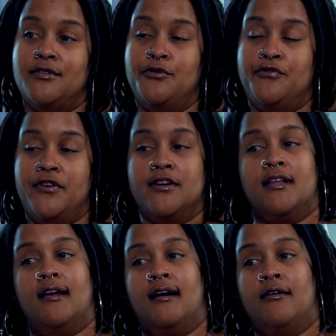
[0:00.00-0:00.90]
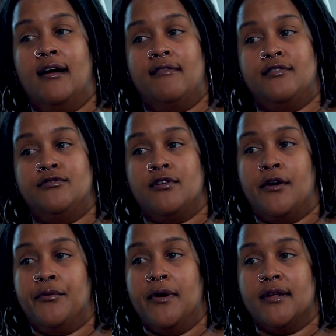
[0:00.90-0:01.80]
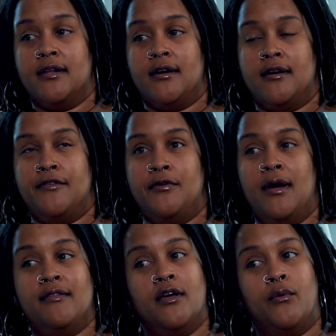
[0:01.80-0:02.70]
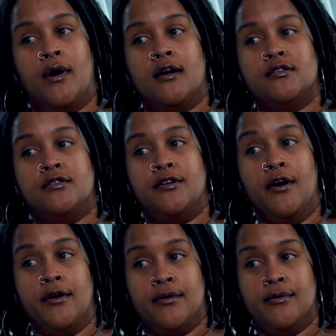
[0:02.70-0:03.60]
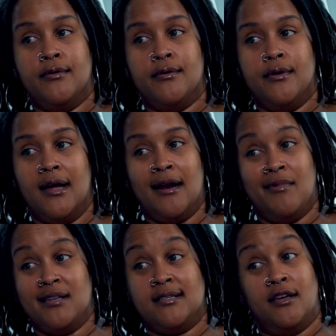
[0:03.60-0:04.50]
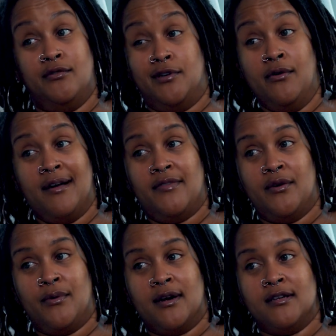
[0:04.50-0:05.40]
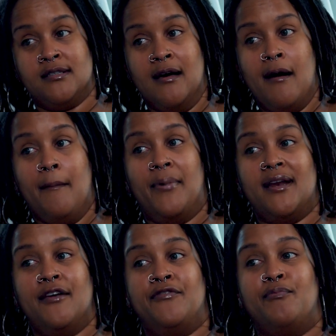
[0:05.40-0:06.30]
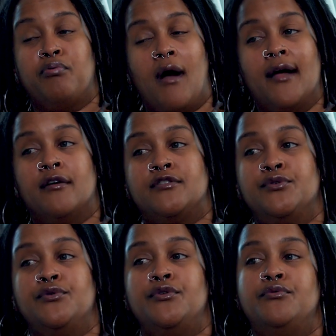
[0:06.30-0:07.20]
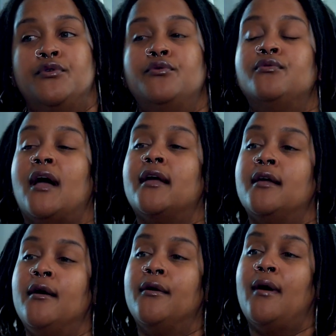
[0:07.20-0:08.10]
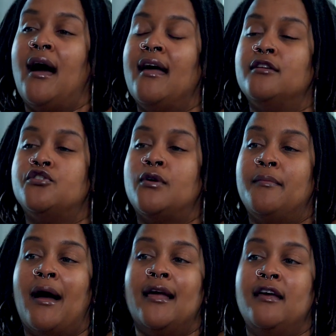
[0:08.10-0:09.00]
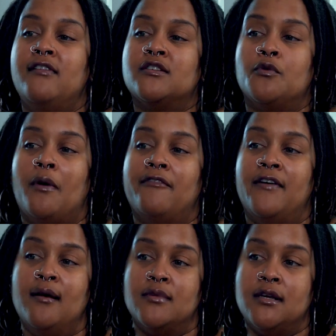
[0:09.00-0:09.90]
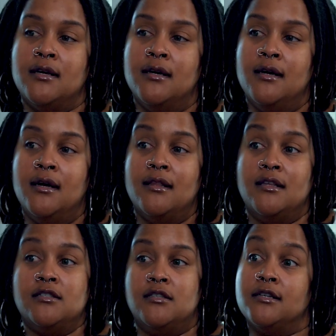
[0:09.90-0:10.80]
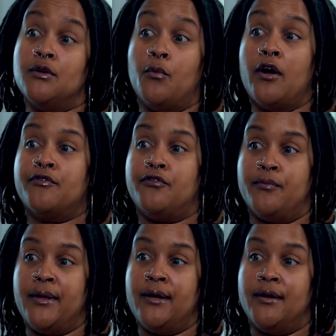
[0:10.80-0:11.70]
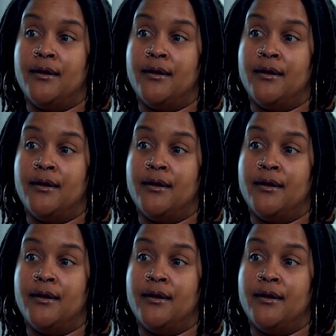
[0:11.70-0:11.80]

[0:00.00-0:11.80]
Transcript: You figured that out after you started working there. If you had the awareness to know... And I'm not saying you don't have the awareness, but if prior to you knew, like, yo, I enjoy my evenings with my family, this doesn't work for me.